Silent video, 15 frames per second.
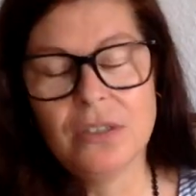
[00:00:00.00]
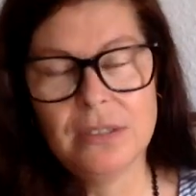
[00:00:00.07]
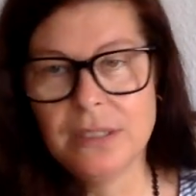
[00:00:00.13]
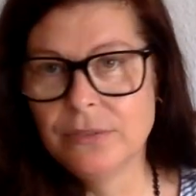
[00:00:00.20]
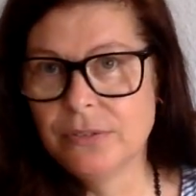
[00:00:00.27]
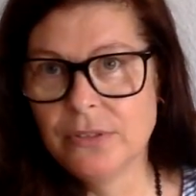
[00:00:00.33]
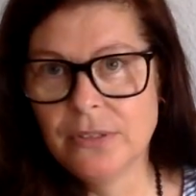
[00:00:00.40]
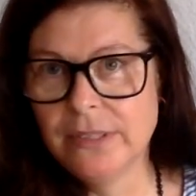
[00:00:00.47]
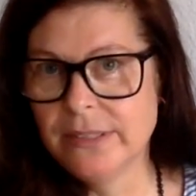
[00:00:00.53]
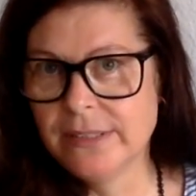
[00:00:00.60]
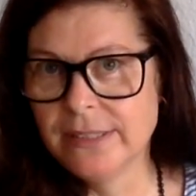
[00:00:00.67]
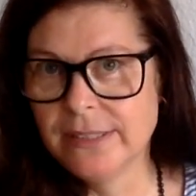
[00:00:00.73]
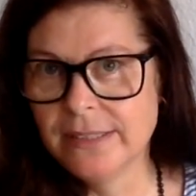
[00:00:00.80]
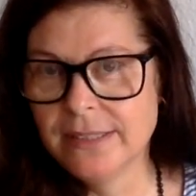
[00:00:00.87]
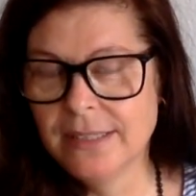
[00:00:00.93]
it's not
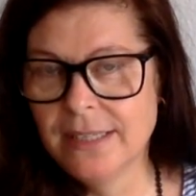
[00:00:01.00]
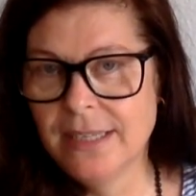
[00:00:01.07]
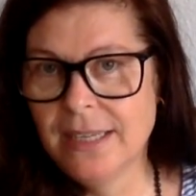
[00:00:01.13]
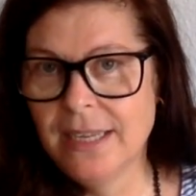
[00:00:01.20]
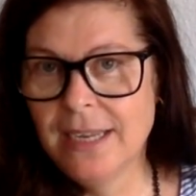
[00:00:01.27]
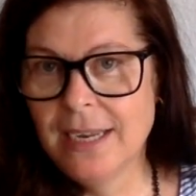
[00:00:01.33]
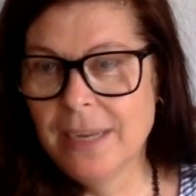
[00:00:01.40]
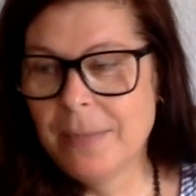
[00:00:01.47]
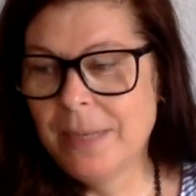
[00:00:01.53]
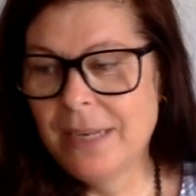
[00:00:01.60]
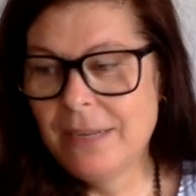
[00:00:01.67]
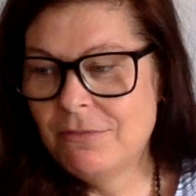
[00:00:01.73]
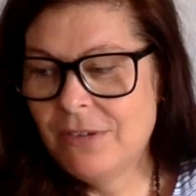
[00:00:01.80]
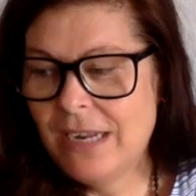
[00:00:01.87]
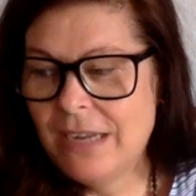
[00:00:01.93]
difficult, is it?
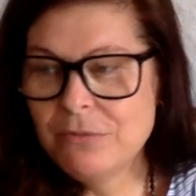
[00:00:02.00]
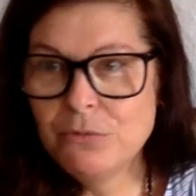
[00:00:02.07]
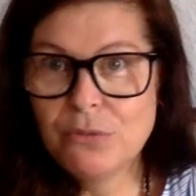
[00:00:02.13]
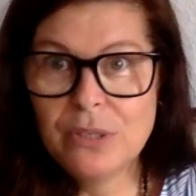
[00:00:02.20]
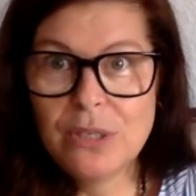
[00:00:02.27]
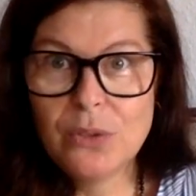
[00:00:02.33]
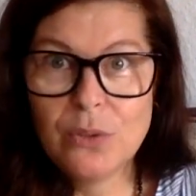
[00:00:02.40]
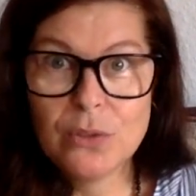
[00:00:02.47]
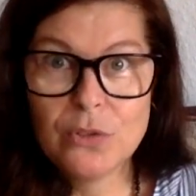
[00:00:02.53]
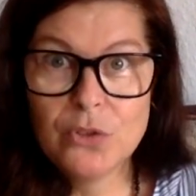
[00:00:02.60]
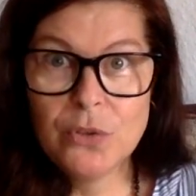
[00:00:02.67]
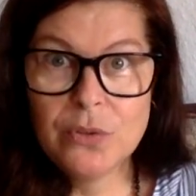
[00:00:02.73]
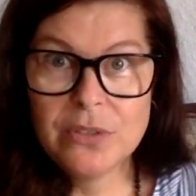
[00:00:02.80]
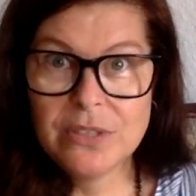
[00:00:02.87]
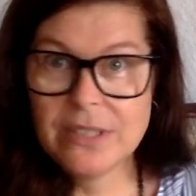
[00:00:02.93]
I mean, I haven't really
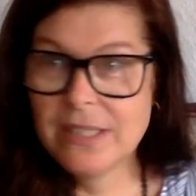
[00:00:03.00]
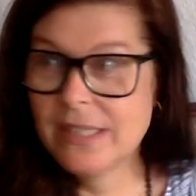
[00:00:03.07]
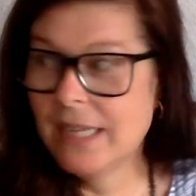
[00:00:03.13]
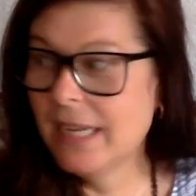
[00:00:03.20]
got a choice.